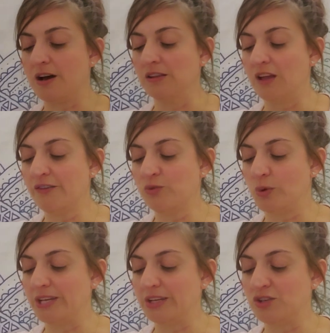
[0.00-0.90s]
a loved
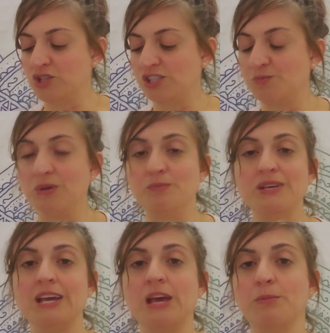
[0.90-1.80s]
one. It could just be
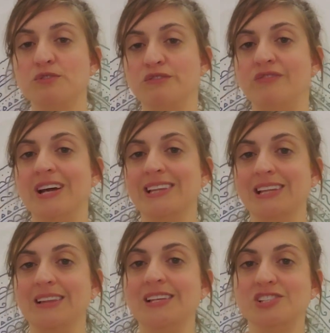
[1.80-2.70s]
being able to
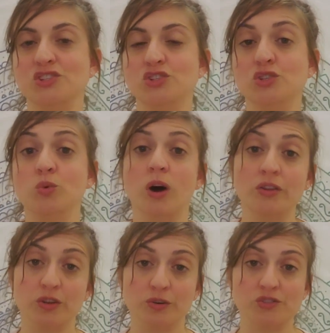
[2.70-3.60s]
finally listen to
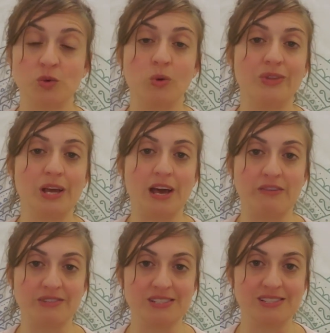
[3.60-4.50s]
others and what they
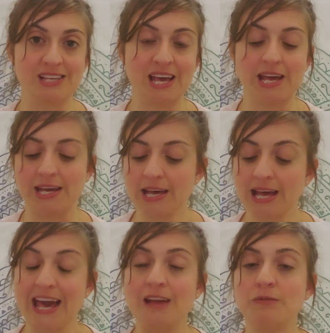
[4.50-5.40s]
have to say,
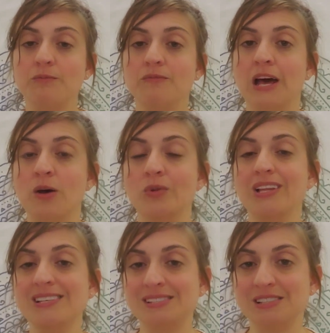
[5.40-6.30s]
and not only
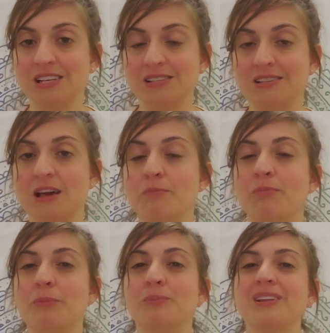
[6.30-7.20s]
listening to them,
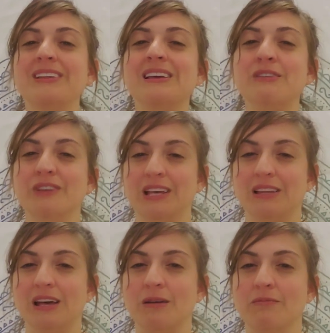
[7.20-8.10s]
but
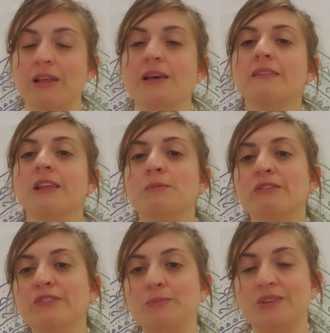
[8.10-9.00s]
believing them. Let
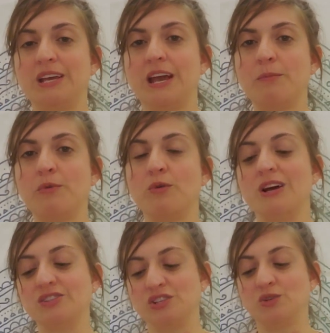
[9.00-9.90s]
me flip the camera
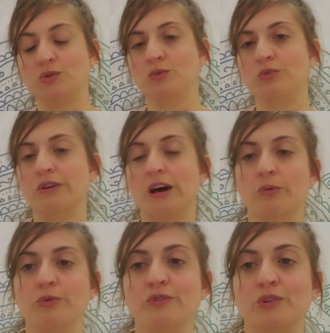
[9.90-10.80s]
around so you can
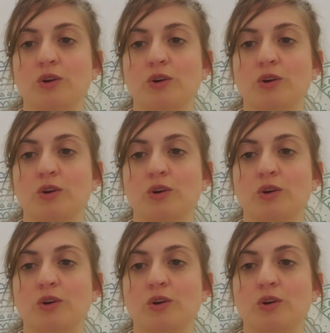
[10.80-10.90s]
I'll review the